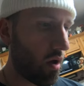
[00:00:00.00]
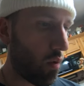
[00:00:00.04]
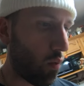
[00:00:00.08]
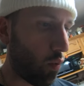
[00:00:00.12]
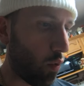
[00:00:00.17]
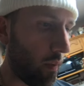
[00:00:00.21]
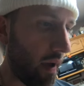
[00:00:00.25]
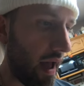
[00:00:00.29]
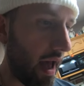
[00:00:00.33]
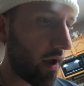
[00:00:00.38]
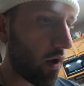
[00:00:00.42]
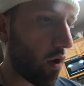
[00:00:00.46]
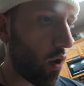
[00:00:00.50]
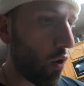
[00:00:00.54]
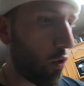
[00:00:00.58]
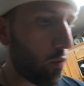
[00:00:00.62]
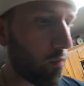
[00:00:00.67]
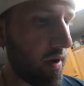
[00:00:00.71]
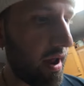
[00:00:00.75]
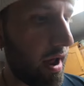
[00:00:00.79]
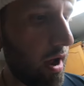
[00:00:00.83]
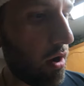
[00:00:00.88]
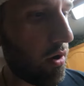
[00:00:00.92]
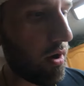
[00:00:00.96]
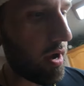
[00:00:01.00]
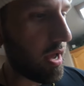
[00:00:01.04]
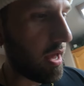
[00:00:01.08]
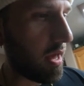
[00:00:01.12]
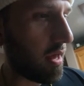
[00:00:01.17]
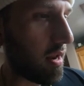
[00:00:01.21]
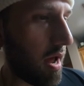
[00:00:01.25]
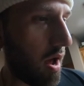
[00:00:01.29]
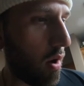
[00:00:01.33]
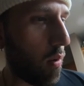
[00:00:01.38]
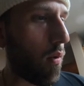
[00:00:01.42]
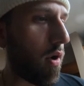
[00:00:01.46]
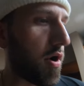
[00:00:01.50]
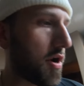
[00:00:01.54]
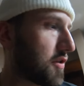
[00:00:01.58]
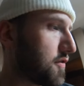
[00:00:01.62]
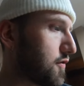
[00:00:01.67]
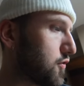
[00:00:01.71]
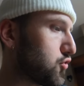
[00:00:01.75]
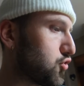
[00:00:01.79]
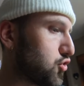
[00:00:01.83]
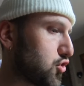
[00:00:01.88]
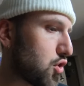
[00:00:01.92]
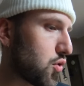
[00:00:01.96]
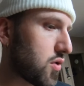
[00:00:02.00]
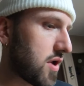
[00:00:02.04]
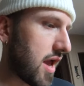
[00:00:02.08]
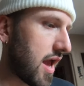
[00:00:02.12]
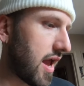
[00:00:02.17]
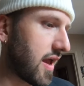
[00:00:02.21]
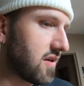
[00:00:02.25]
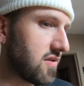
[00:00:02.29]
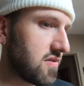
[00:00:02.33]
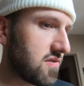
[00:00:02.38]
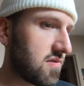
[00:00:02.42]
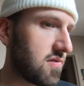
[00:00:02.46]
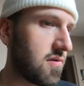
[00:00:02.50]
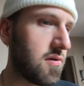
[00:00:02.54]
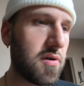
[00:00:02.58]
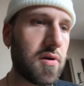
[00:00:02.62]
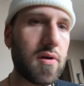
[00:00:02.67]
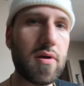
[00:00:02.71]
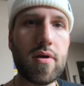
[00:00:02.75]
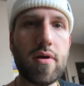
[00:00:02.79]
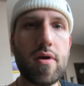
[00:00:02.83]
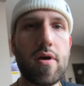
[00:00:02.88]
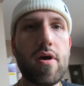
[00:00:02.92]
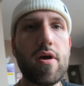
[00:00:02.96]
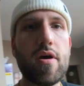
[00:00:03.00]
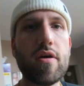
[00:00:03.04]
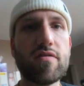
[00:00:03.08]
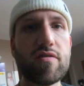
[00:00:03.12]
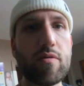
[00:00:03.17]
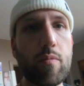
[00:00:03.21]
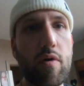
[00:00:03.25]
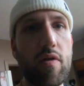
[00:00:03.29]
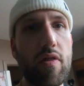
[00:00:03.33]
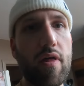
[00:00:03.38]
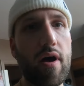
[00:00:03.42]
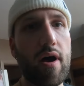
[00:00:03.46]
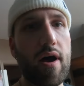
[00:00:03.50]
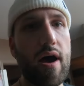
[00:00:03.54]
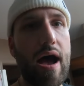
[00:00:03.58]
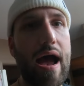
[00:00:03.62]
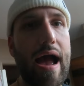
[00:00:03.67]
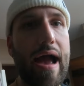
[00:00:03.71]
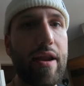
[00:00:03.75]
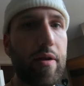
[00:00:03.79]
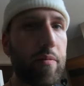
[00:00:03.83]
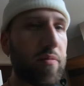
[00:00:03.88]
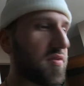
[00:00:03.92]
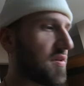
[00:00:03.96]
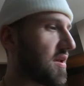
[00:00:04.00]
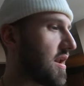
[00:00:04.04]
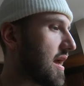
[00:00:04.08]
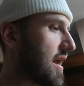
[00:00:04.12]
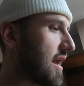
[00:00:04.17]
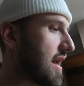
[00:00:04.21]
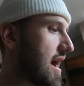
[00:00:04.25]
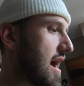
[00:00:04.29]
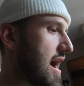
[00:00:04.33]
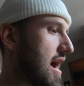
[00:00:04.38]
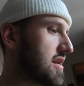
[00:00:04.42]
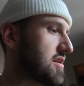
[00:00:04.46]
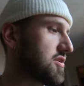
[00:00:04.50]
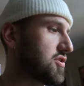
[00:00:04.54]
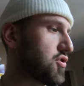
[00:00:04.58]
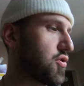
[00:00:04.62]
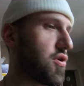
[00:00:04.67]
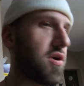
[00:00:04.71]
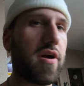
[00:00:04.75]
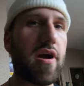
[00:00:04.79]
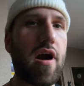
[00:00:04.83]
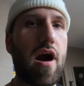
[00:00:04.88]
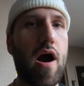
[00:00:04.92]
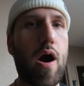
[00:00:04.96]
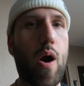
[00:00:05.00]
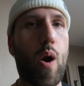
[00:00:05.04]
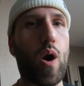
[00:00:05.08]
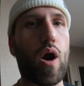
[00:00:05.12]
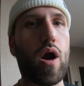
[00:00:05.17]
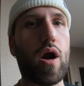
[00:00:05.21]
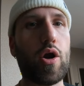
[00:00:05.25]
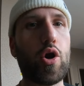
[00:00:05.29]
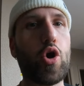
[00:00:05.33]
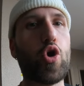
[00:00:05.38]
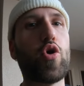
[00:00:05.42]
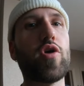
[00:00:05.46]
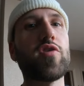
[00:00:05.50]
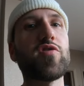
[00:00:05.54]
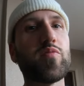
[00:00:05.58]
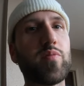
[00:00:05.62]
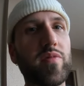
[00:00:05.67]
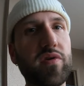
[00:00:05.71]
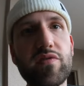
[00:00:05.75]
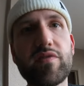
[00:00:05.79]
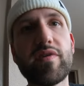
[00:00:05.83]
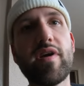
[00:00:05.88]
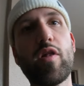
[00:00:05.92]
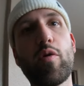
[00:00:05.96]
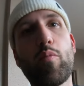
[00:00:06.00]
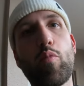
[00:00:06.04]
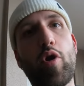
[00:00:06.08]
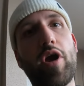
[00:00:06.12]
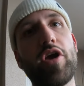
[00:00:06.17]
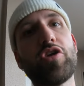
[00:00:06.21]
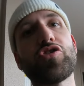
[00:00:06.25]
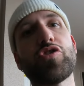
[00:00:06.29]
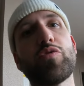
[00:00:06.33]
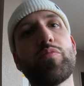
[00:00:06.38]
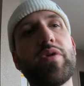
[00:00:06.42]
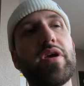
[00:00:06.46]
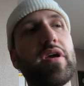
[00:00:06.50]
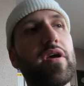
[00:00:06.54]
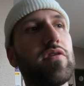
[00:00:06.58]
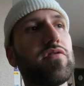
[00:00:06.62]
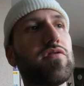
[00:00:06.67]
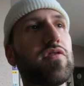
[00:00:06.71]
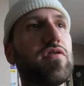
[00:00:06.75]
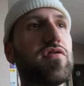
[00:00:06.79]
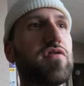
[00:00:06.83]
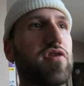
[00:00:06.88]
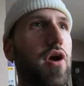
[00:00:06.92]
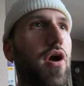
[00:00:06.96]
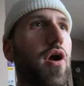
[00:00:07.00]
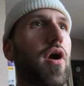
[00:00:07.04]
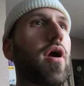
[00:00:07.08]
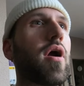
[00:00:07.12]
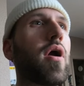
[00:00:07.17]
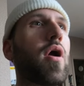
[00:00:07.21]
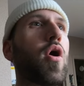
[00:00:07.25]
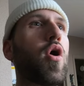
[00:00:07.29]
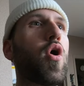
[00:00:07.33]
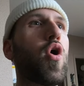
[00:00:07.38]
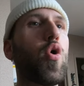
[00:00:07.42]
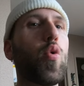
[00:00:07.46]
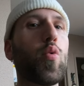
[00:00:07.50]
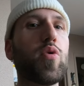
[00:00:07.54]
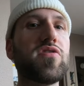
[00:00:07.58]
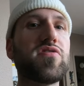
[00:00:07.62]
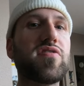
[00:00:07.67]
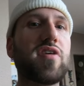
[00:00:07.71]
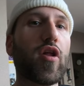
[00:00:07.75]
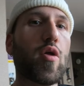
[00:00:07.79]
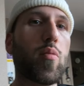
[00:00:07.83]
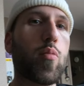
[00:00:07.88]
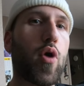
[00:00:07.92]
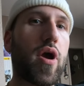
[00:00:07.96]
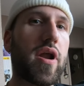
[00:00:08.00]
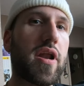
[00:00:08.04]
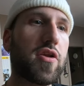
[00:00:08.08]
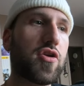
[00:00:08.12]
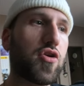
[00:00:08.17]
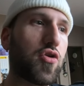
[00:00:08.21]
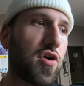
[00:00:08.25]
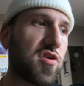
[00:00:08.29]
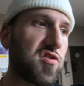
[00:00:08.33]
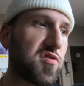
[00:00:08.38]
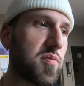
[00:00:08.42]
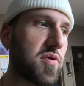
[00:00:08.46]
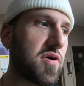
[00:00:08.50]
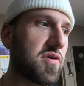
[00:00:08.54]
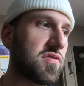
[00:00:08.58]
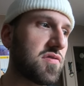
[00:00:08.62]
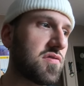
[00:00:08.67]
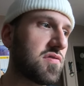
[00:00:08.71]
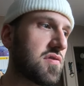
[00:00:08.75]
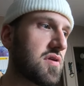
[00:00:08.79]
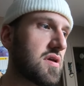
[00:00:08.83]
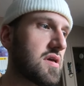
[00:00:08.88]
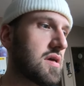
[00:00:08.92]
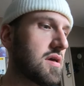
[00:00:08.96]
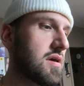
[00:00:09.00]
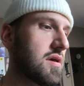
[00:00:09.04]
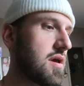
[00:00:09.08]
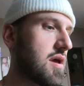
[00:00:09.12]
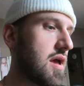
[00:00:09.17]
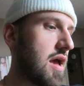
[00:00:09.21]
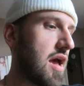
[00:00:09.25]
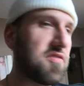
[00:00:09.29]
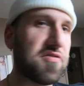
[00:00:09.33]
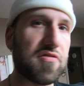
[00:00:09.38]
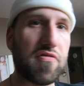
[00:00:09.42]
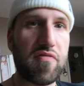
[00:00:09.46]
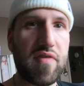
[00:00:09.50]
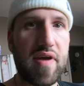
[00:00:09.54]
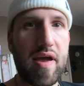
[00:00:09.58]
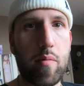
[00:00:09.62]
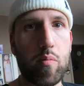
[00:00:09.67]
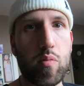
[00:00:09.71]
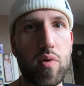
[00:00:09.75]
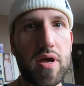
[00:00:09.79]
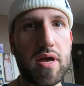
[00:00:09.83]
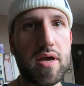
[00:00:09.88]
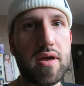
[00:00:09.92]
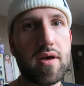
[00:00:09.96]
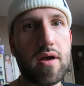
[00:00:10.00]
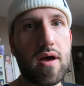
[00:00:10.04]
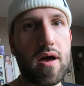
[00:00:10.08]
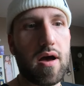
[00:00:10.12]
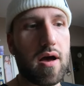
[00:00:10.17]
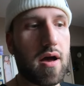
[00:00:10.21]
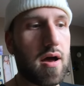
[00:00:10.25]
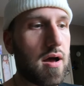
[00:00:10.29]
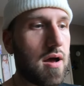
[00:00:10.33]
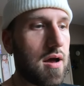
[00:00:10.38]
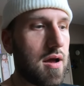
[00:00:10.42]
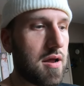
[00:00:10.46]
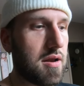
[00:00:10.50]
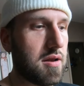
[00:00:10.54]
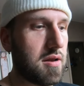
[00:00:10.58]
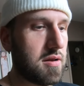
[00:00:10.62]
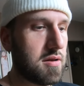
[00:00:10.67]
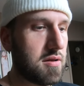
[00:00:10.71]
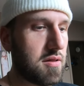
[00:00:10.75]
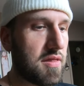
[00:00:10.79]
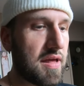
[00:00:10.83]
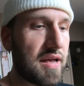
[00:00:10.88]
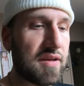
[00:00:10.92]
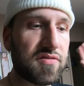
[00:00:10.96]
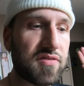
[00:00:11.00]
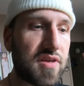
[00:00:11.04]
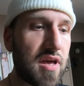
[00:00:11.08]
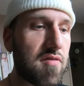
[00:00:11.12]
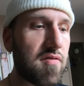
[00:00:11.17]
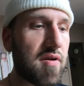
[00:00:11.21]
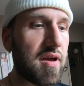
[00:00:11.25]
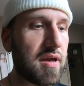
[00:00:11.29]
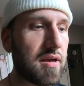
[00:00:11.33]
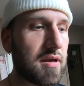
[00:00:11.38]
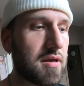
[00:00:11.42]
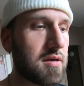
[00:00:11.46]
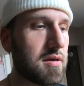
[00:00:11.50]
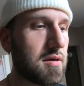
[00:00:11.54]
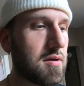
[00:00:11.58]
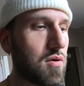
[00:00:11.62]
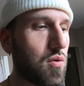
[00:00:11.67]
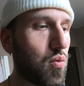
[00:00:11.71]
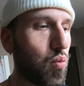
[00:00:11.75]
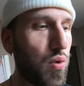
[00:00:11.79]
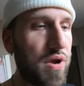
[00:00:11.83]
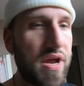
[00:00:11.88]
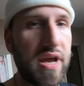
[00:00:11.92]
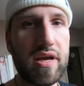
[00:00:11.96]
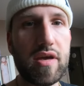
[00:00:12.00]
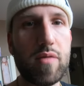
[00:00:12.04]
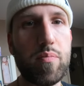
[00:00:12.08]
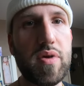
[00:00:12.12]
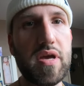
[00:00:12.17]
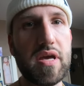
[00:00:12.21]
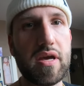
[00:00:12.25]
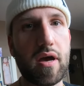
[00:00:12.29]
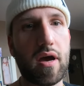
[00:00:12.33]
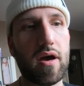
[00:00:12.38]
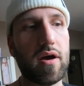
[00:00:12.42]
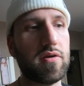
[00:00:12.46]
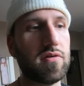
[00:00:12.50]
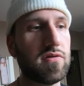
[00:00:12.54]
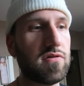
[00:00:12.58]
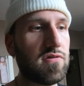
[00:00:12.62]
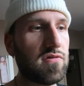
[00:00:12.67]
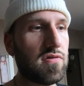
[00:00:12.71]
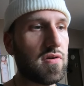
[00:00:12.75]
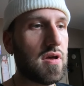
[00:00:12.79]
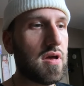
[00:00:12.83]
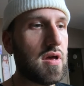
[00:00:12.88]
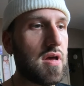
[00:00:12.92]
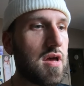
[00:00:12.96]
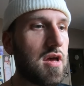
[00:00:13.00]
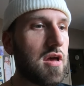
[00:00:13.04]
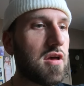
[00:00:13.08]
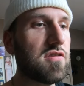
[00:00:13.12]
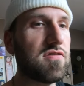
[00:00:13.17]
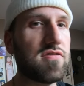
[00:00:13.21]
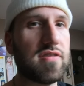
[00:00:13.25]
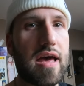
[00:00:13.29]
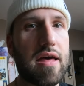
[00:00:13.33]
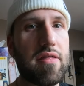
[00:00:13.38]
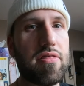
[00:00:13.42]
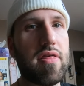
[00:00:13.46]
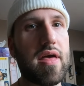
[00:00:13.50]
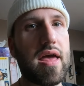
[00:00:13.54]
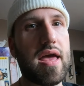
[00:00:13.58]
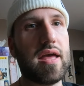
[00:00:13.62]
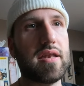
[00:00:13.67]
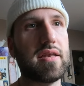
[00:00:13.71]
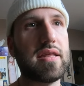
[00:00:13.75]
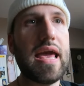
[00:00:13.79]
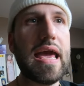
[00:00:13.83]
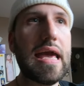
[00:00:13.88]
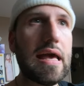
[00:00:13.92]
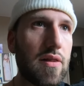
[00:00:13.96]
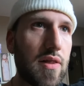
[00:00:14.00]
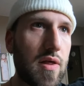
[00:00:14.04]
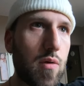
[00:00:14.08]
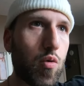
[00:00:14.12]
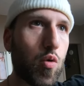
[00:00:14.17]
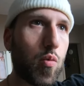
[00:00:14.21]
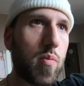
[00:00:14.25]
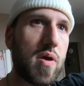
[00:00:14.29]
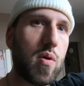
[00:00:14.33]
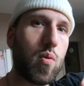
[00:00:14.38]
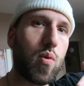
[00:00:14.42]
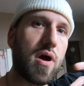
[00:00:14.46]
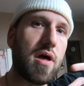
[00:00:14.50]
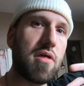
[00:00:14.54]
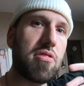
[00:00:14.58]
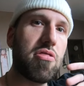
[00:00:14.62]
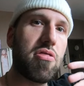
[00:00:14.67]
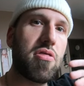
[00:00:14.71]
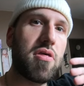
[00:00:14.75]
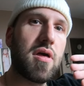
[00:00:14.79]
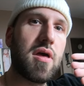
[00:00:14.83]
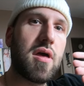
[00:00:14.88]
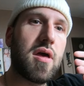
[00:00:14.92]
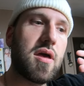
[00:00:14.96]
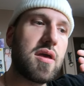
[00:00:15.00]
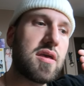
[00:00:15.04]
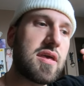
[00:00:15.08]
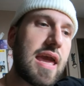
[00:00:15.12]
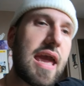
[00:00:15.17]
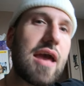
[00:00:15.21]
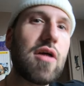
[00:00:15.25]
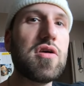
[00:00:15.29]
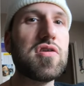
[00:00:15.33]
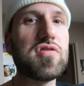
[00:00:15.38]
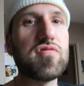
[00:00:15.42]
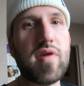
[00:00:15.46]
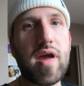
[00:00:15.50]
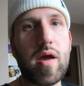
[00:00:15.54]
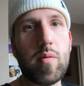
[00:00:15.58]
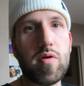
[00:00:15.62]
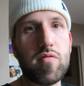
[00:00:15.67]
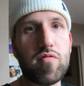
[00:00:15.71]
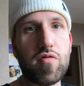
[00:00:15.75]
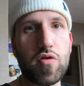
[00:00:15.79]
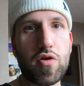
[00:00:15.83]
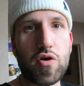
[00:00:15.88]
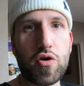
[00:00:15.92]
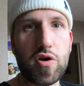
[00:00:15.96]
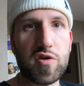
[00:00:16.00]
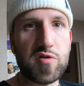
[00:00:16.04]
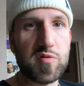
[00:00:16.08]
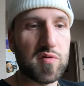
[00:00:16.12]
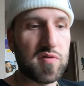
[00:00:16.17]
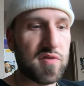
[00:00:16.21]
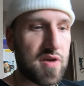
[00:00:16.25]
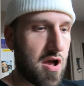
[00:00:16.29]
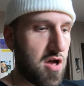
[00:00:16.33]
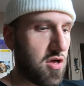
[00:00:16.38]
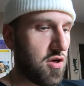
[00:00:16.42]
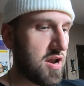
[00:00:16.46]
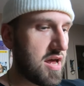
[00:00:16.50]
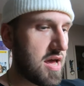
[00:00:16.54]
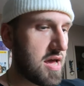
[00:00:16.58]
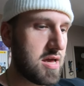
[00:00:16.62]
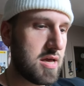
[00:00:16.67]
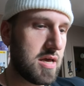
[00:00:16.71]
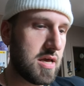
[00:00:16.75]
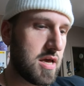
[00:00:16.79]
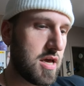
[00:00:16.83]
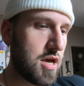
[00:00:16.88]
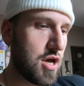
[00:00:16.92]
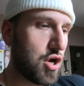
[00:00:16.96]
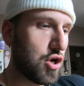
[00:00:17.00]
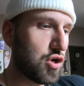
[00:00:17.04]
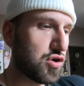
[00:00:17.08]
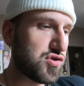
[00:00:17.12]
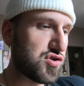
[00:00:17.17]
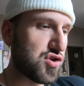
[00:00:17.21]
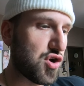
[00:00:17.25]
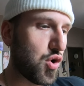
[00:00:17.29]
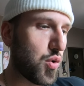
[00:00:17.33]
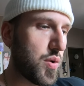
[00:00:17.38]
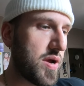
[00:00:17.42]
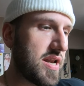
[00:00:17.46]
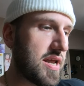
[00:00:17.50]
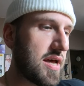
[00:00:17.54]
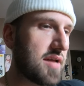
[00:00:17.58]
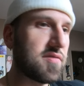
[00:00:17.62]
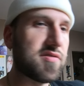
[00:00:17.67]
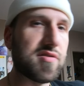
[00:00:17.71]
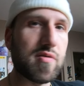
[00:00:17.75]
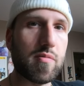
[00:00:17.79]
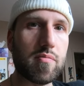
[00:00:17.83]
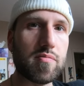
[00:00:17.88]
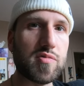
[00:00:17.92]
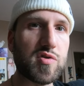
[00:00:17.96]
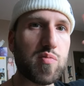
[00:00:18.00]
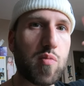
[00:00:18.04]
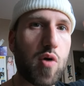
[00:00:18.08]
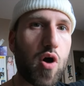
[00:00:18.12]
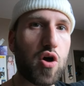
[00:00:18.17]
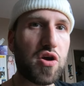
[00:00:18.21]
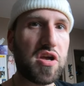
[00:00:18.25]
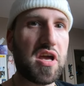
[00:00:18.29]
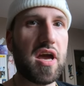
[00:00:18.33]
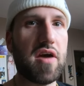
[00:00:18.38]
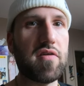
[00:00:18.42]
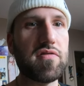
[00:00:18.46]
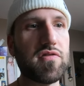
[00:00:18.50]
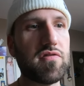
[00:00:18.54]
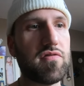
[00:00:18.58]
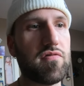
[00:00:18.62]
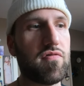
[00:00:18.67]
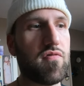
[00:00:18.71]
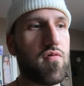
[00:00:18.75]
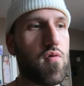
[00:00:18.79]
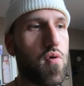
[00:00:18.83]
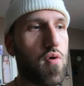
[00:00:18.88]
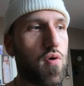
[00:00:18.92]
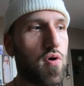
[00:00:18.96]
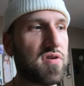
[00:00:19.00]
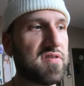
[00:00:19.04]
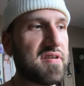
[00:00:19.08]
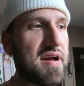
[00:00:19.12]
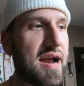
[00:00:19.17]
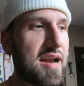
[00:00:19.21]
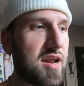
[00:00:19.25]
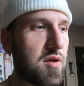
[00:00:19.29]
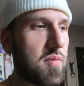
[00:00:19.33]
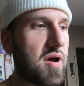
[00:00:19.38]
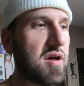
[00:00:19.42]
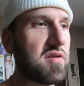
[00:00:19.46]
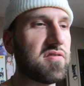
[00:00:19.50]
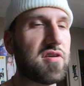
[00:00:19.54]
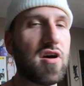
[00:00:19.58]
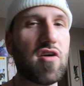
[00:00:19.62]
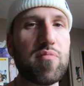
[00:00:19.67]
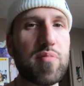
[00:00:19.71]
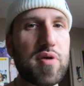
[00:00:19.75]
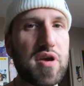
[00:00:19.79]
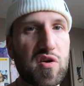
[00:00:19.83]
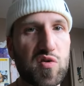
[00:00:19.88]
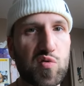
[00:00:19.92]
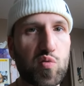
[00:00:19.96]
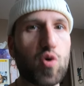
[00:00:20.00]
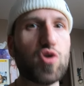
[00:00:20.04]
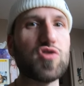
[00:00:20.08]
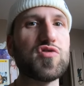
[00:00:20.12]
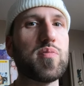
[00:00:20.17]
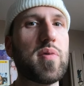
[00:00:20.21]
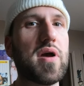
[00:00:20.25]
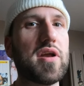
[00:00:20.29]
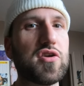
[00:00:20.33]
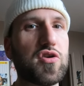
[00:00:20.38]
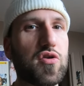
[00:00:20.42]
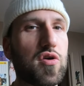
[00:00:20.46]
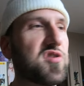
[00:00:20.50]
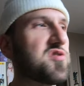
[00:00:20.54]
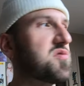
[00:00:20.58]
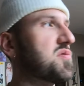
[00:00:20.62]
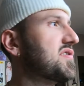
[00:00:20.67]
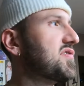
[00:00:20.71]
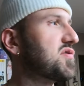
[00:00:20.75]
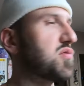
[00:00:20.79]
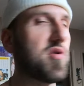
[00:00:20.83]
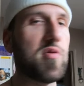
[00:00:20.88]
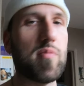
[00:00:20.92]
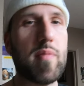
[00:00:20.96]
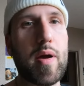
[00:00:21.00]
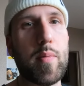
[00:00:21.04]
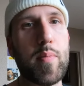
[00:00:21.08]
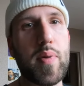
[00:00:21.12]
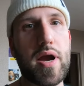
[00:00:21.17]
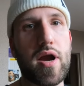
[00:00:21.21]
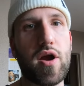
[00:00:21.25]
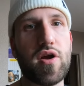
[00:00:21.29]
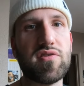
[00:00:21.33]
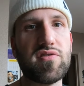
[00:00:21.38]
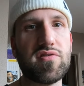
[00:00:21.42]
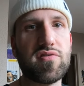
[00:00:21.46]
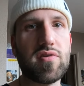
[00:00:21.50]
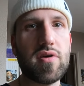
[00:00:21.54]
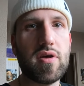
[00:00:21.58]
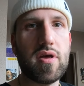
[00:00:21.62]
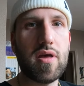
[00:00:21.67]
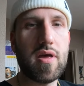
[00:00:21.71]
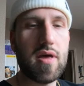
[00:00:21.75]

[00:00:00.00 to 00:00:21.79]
We're back home now and I wanted to showcase some of the items that I got during our Christmas celebration because this year we celebrated Christmas as a family on Thanksgiving week because Seth and Kaylee will be with Kaylee's family for the Christmas holiday. So we did some small gifts for Tiny and myself because we'll spend Christmas with my parents.